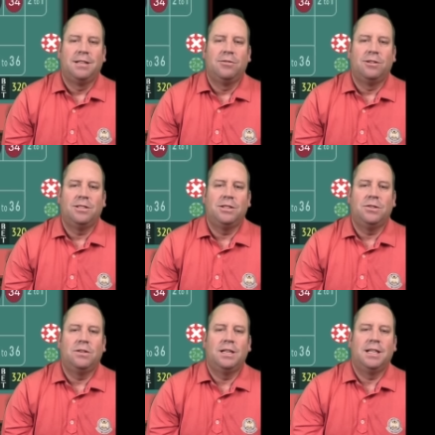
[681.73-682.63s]
once
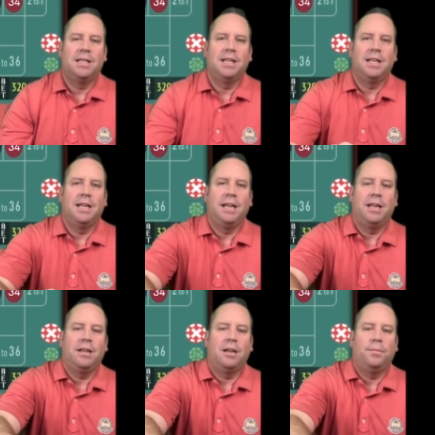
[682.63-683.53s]
you uh,
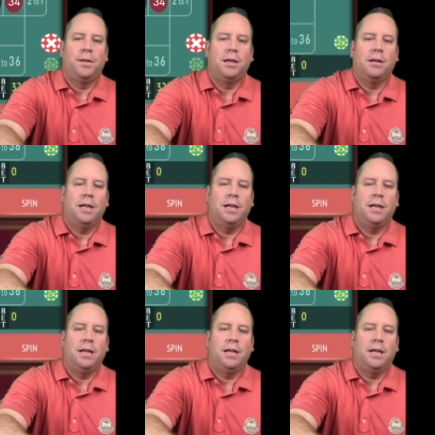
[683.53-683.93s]
get up there.